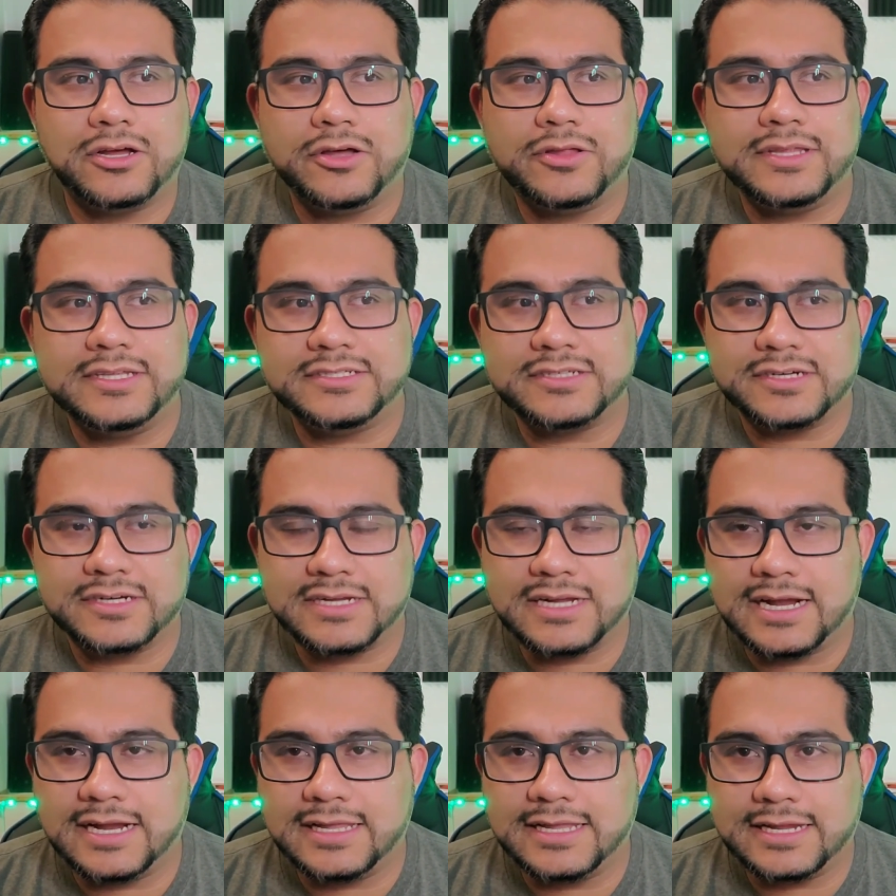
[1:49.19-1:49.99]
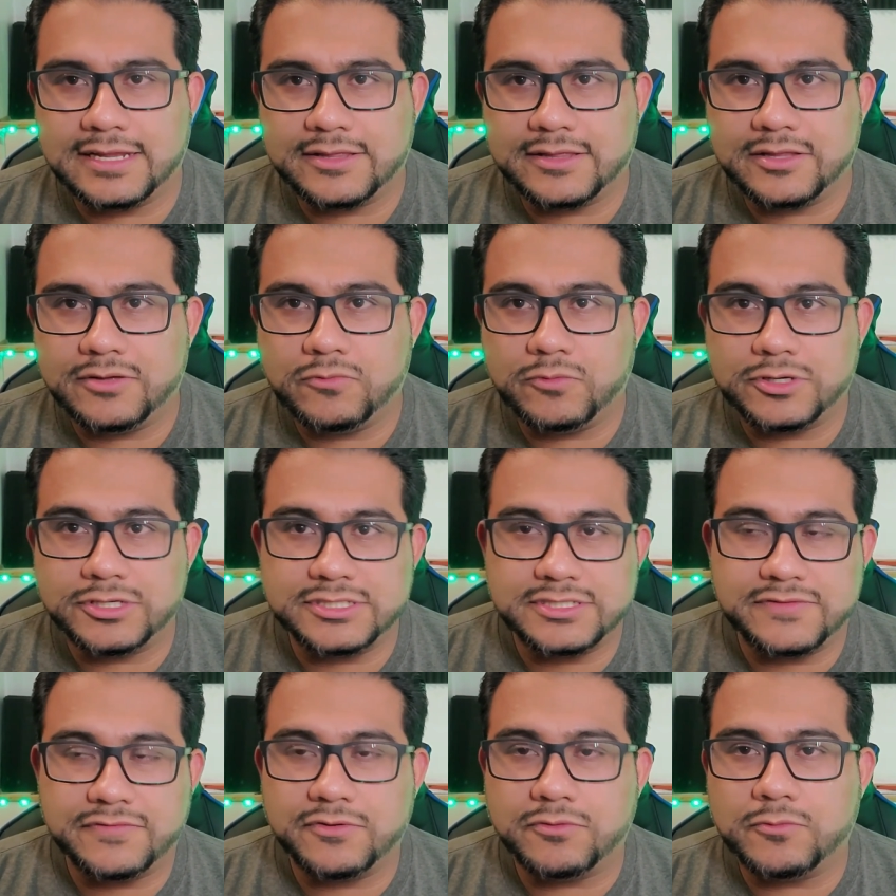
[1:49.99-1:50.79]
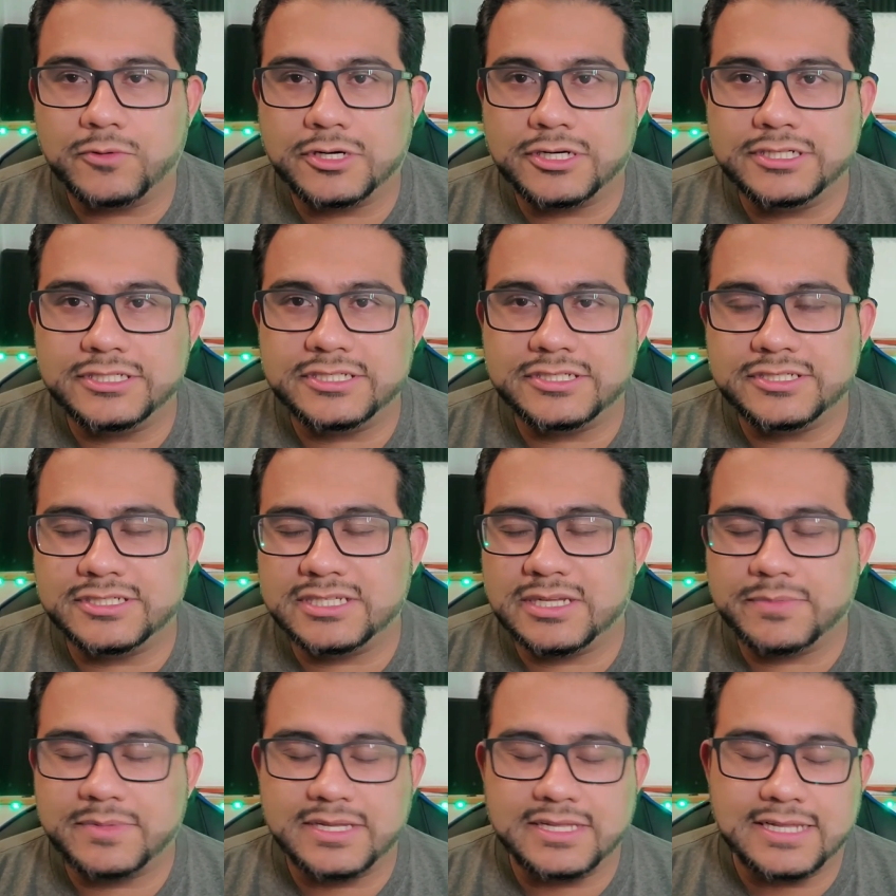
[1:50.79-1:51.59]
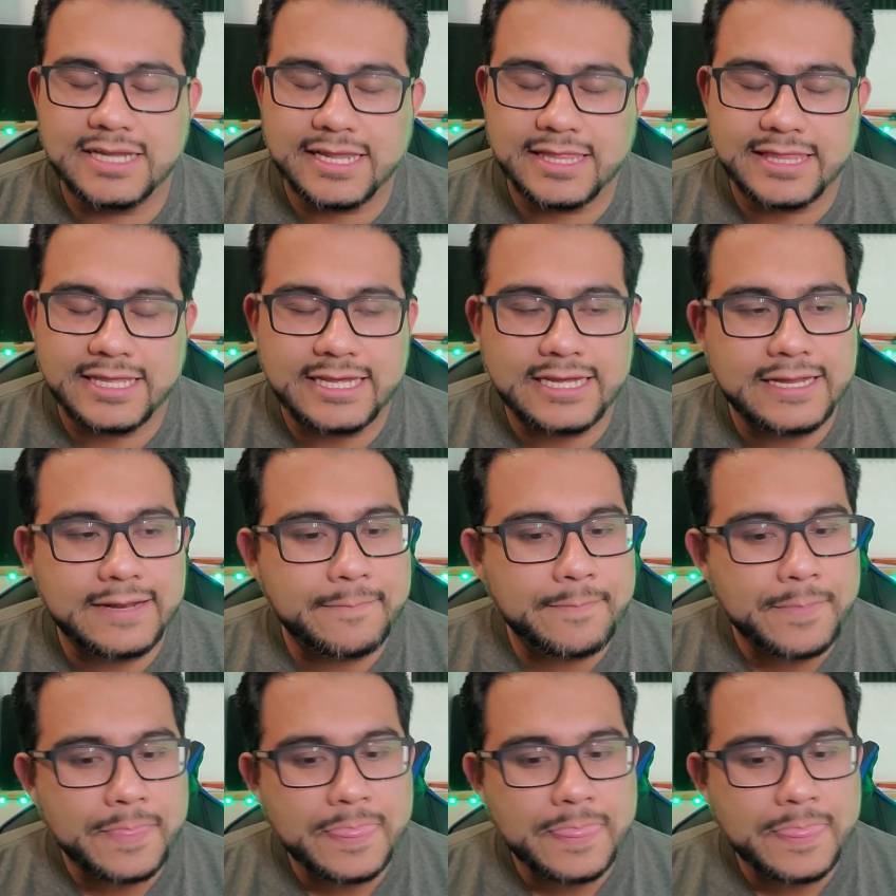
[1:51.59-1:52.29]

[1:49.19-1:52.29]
oh, these are kind of like the worst of the worst, or something like that.